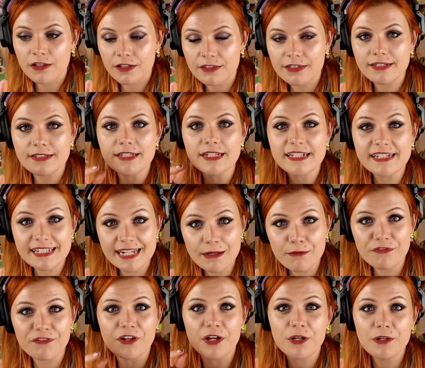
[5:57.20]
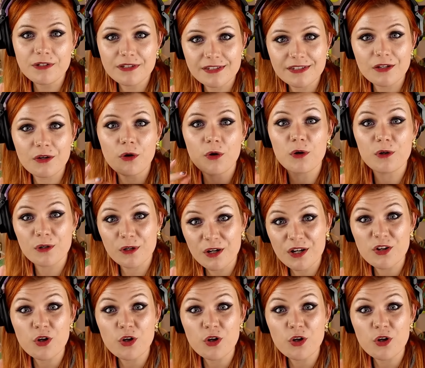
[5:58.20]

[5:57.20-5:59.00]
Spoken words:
the 16th notes or